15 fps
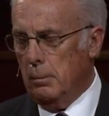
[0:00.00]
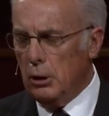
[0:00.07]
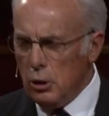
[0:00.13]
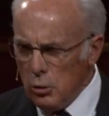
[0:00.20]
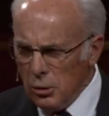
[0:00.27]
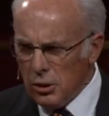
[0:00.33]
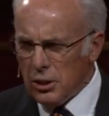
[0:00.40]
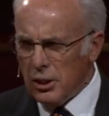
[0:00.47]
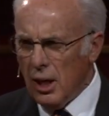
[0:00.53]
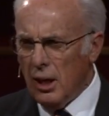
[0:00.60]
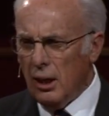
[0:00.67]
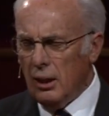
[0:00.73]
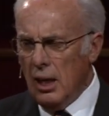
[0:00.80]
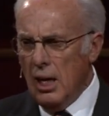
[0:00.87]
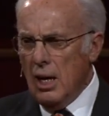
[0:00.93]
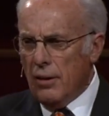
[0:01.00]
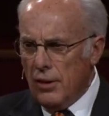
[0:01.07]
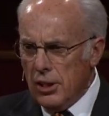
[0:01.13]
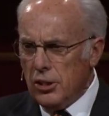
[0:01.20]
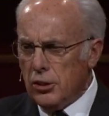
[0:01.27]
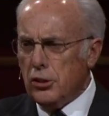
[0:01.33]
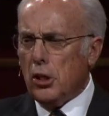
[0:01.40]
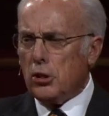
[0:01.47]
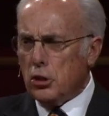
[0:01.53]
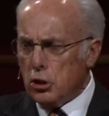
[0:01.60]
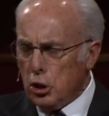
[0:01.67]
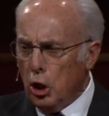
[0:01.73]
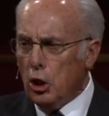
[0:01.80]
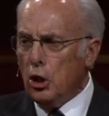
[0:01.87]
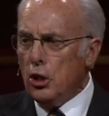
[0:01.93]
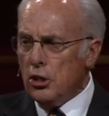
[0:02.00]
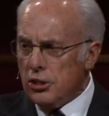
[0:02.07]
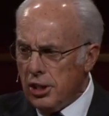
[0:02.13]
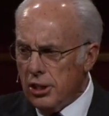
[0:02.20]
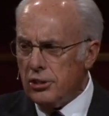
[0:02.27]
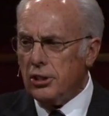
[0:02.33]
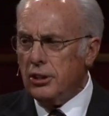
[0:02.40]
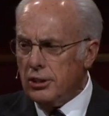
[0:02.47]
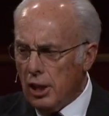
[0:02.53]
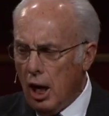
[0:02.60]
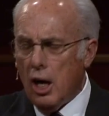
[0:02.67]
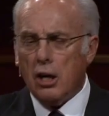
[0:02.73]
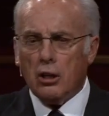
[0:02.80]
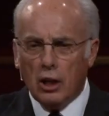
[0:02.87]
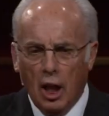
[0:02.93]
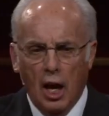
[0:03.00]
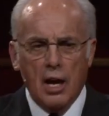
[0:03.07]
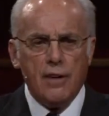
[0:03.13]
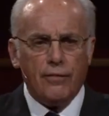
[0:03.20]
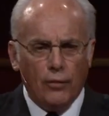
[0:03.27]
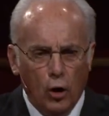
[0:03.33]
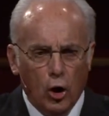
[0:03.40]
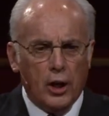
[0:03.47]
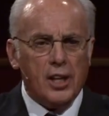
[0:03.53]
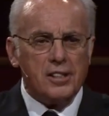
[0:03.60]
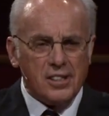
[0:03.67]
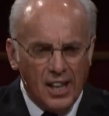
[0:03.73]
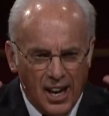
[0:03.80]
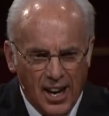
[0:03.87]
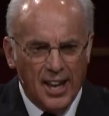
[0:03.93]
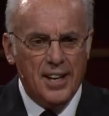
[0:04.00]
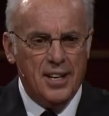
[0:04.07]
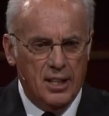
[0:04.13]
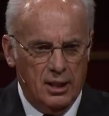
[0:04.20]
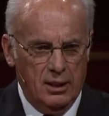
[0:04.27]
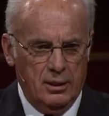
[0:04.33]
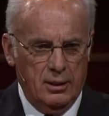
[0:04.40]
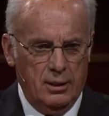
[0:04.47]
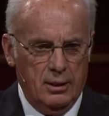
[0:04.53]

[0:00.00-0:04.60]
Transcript: mean, do you understand? This just turns his entire life on its head.